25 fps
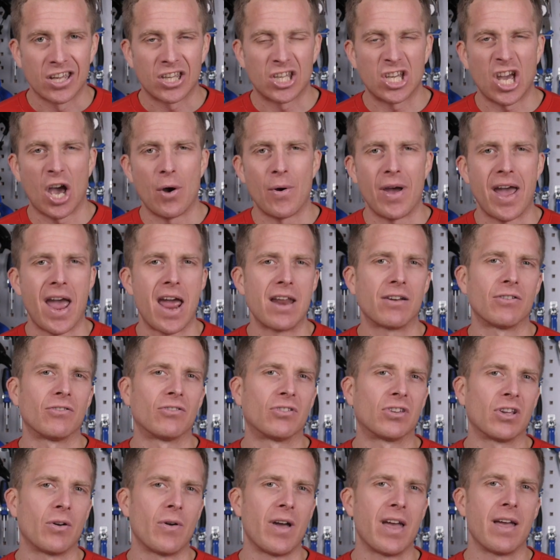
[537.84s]
Go ahead
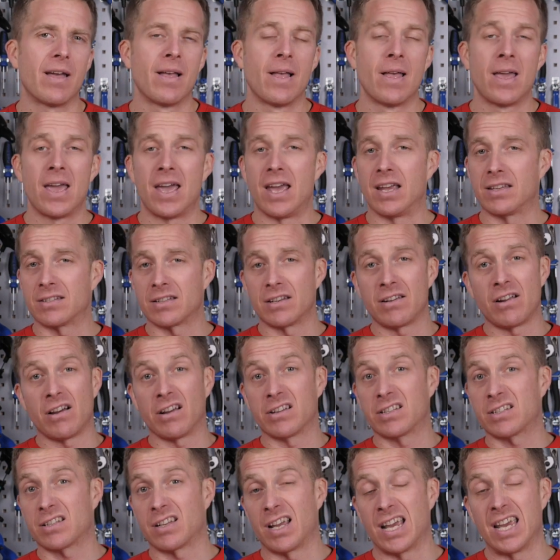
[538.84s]
and do it. It's a
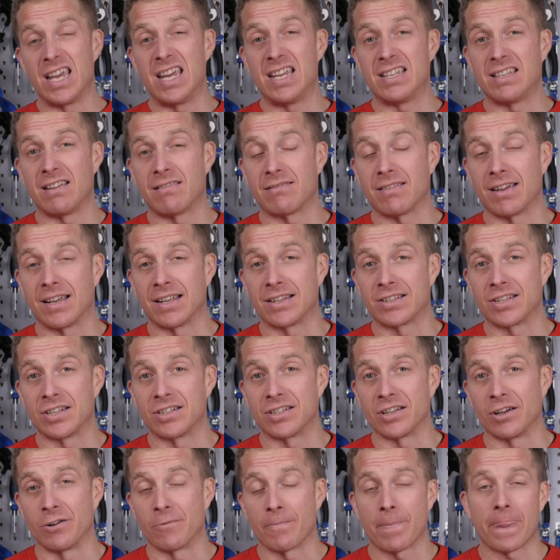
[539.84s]
nice, easy thing to
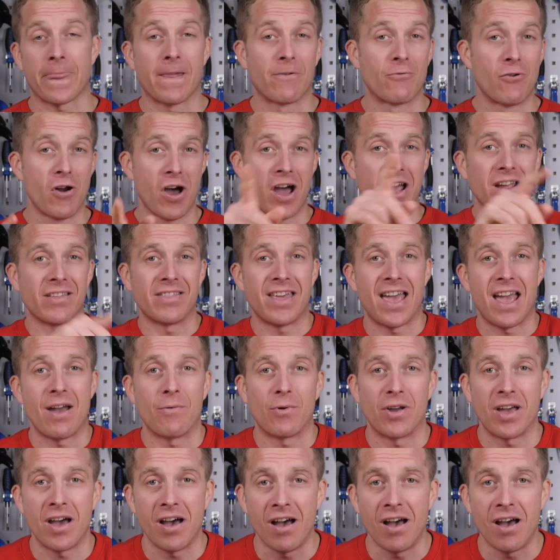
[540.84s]
do. Right, there we